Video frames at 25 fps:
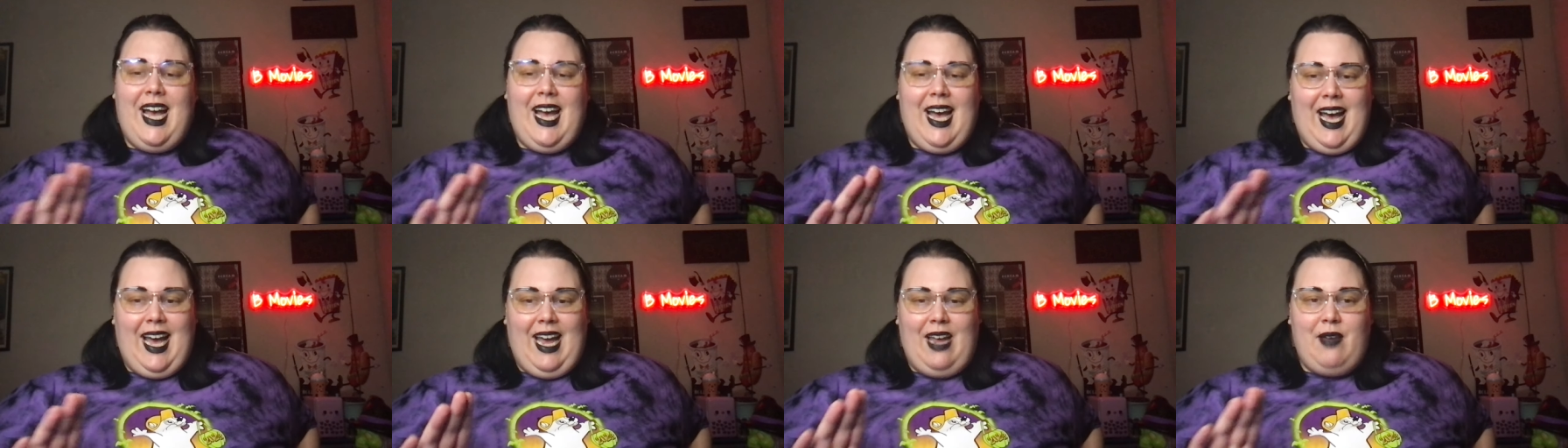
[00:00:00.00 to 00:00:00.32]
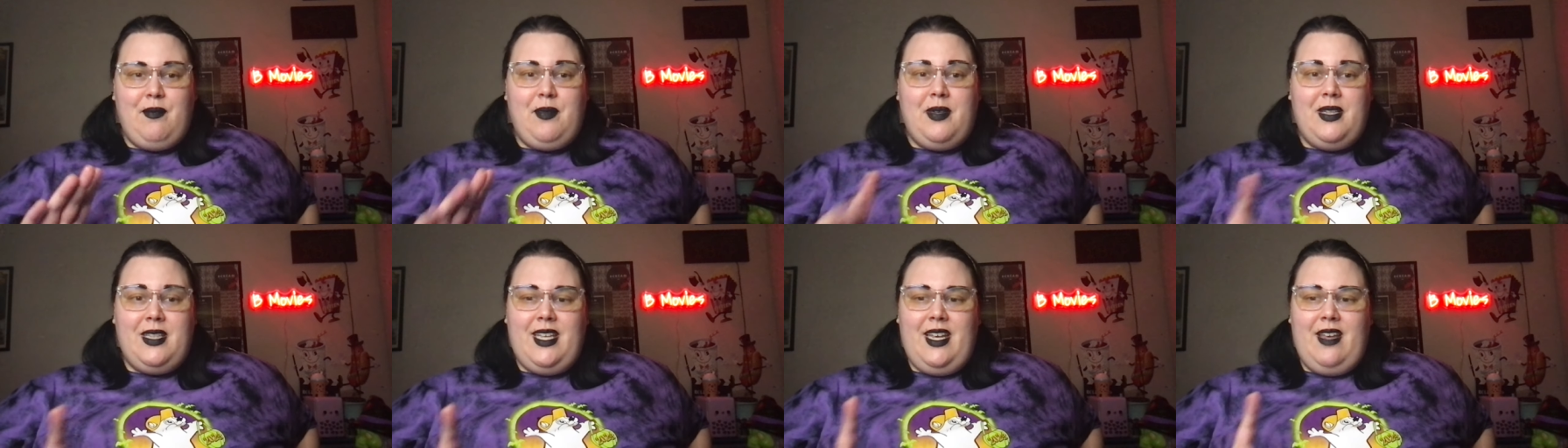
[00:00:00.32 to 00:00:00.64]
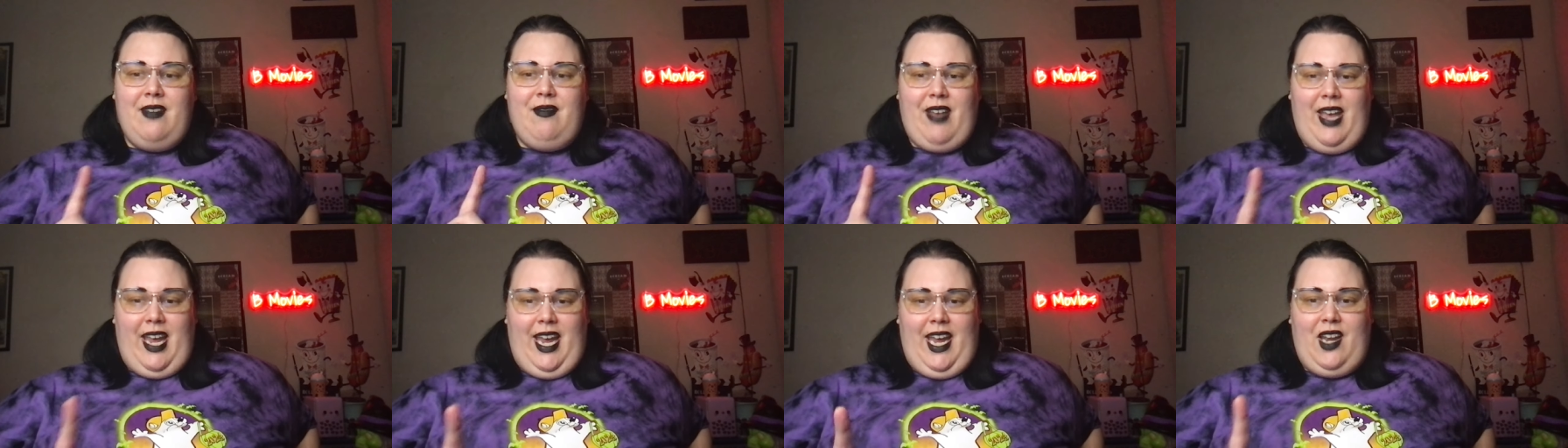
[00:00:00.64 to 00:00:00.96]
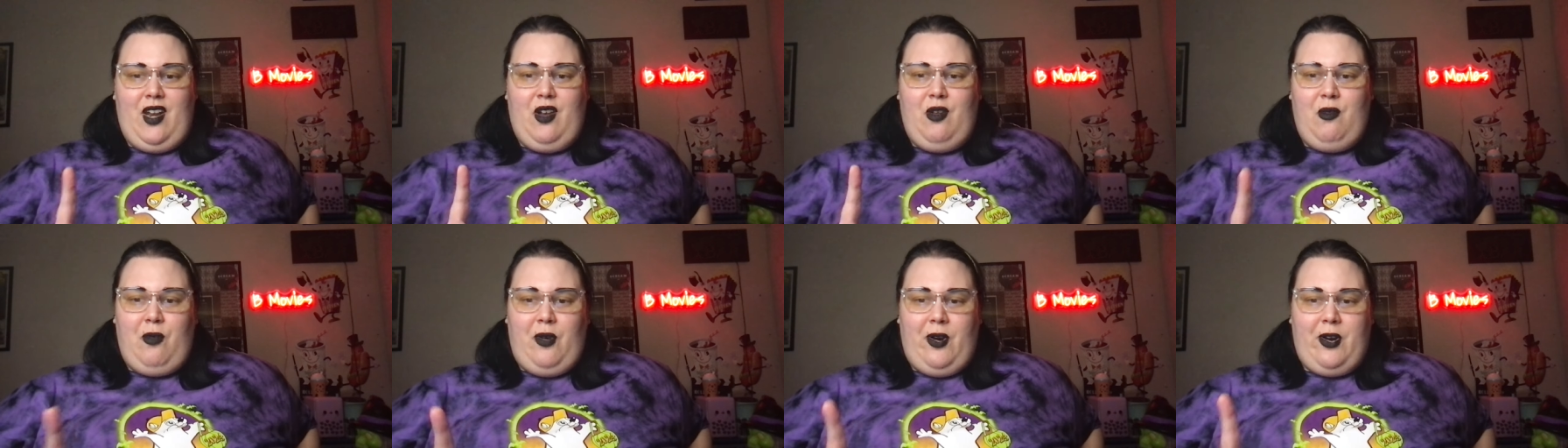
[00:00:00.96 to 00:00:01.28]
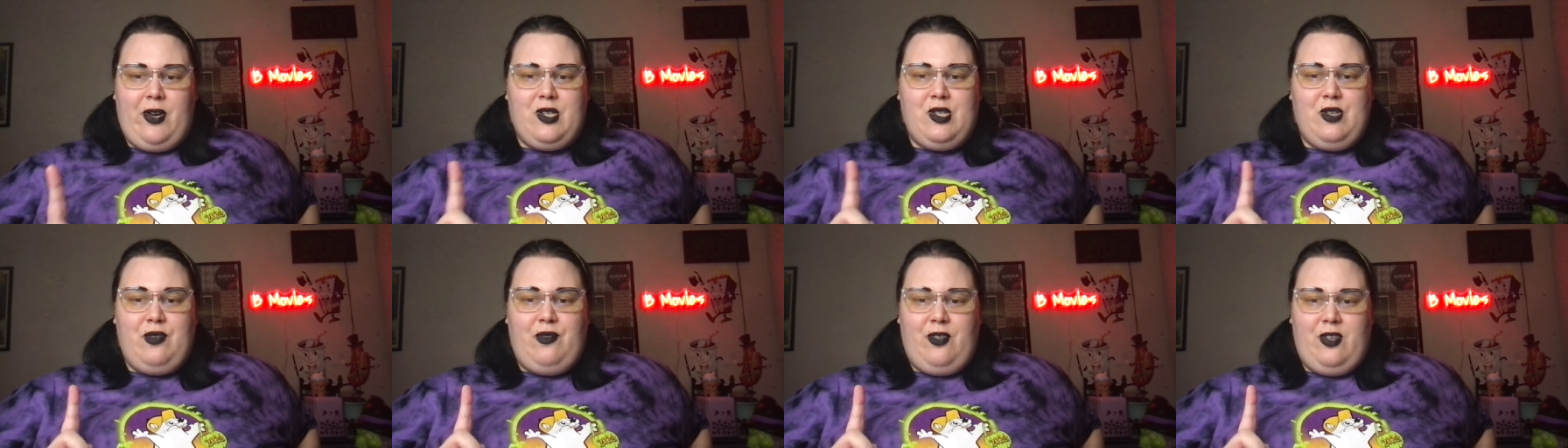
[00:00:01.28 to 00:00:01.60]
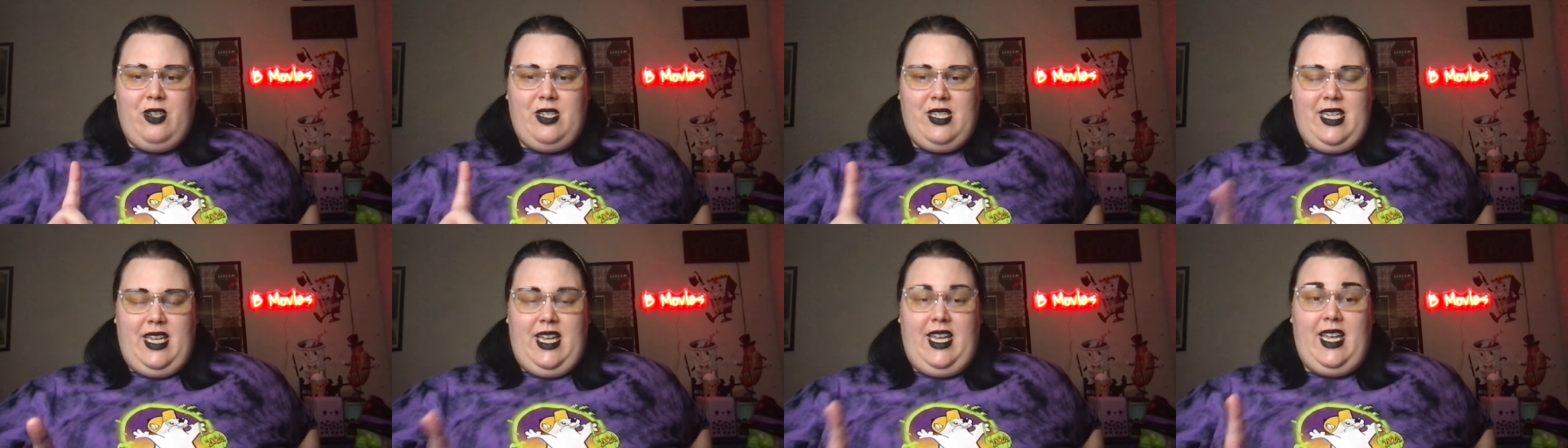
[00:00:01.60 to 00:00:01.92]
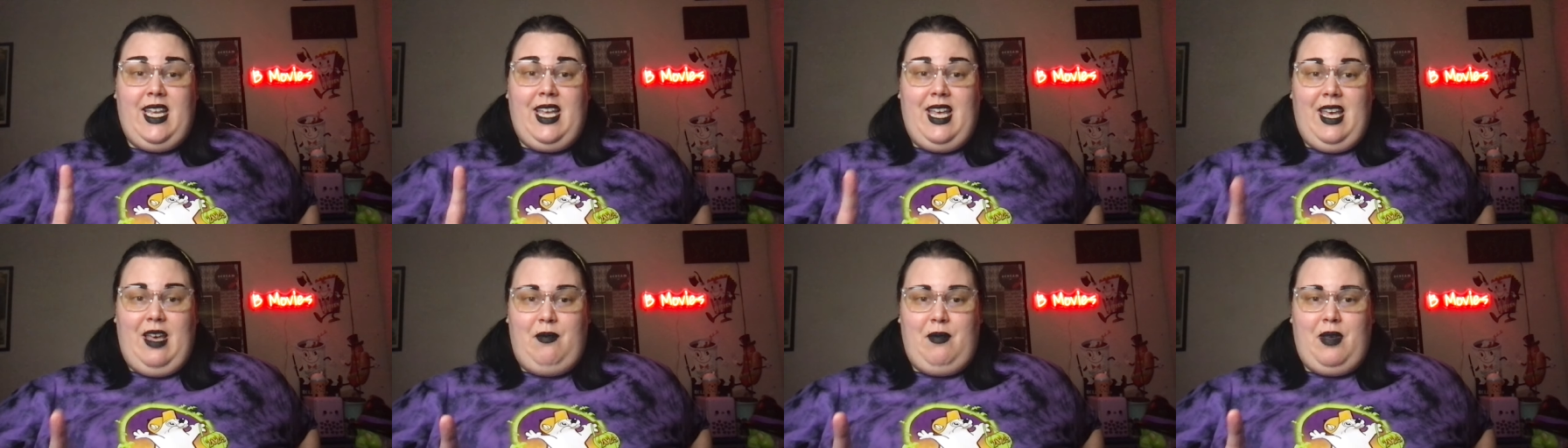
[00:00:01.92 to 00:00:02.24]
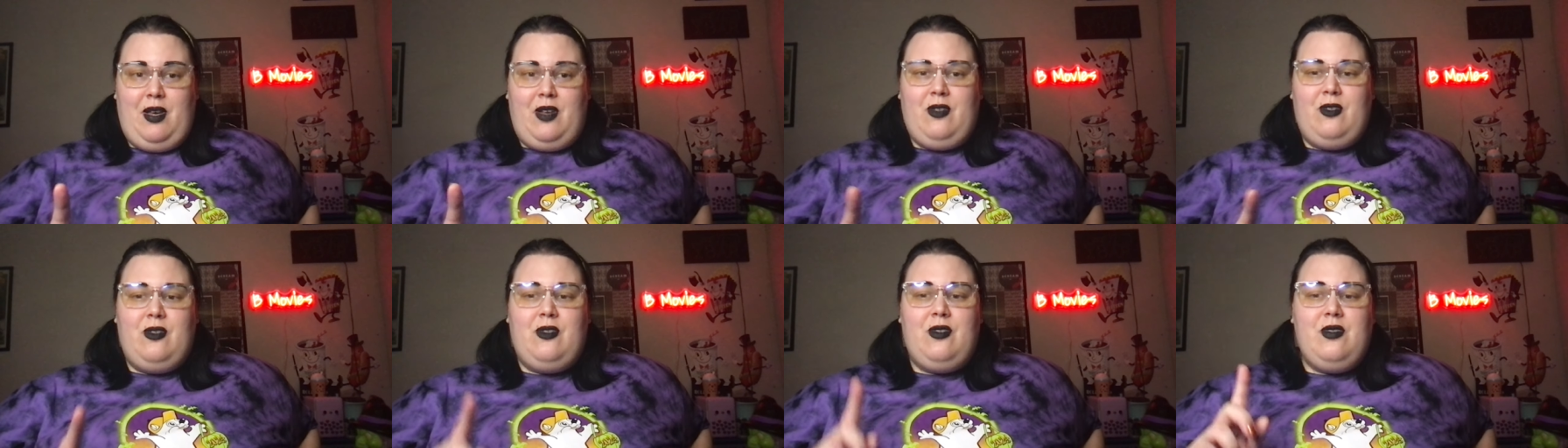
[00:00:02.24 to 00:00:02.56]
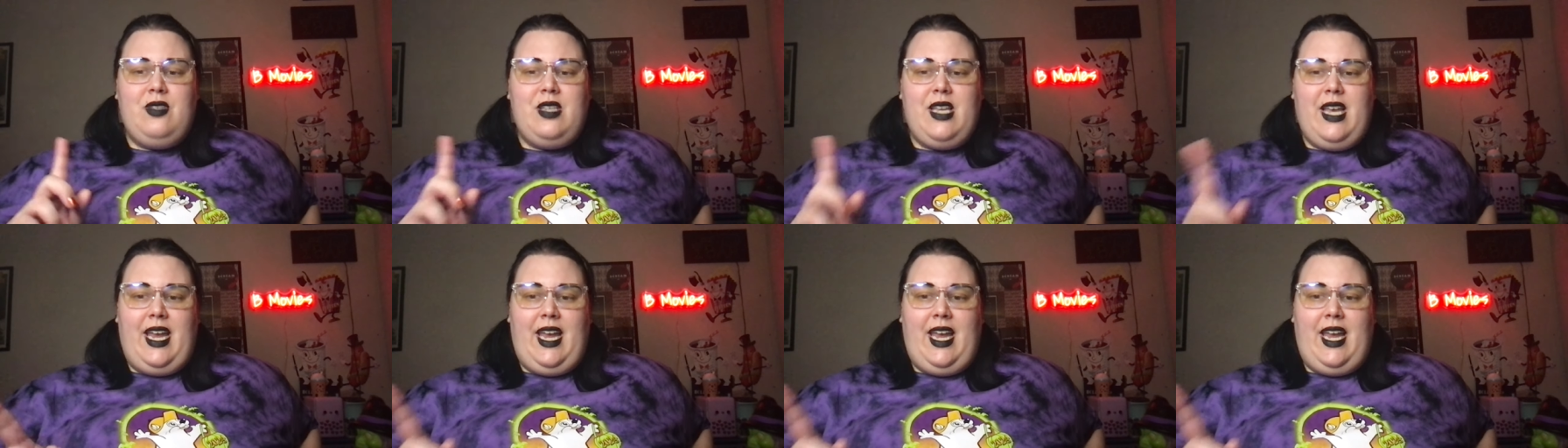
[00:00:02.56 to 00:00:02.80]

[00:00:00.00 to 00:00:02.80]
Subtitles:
I believe Anna works for T Chemicals,